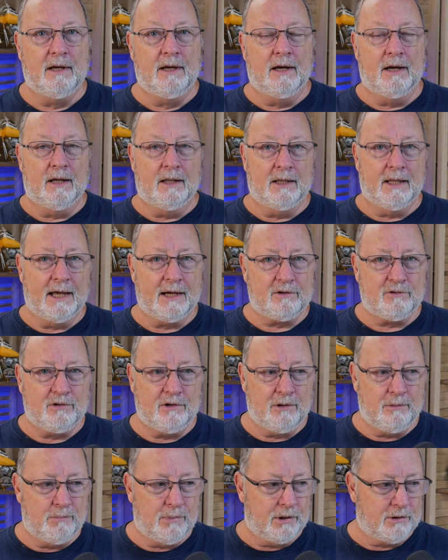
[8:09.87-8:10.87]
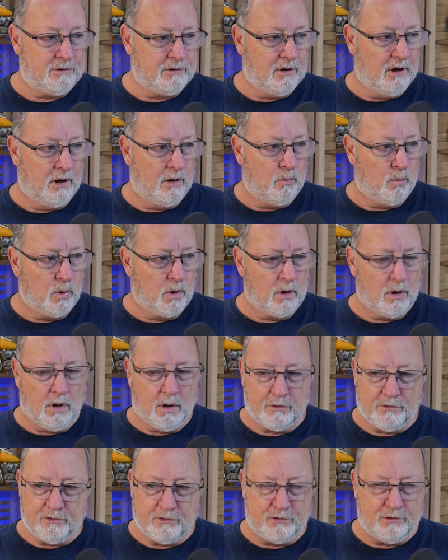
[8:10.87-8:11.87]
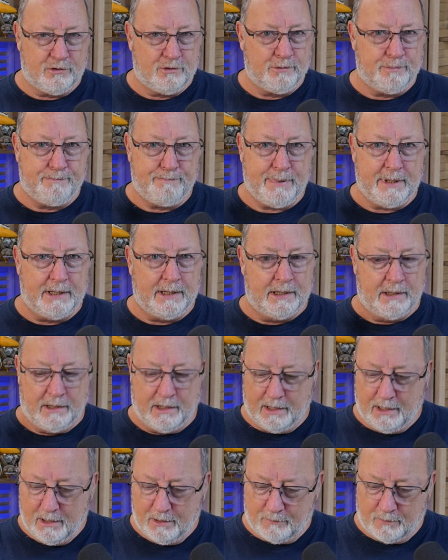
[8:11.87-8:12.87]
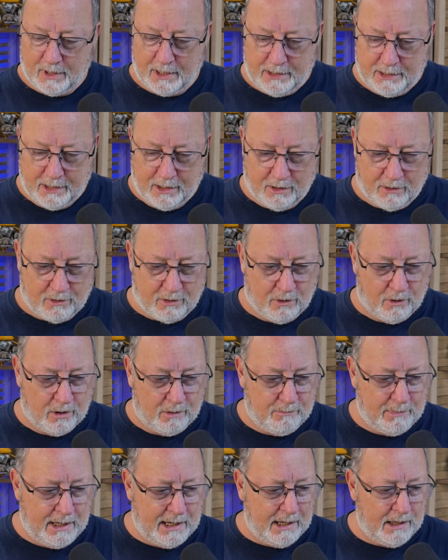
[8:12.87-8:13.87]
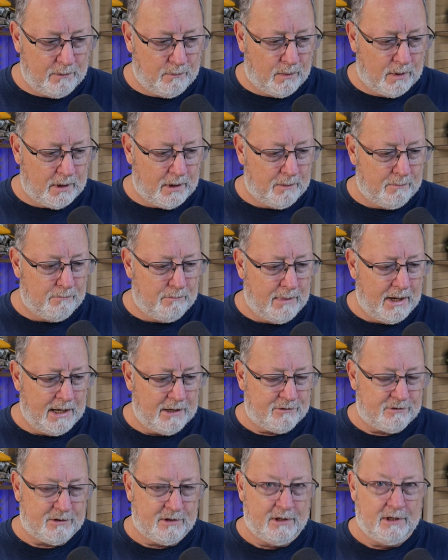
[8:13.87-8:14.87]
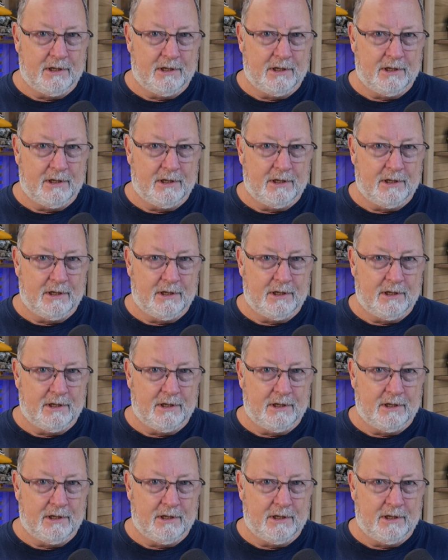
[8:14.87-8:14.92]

election, but uh, we're all just spinning right now, going, man, what a mess.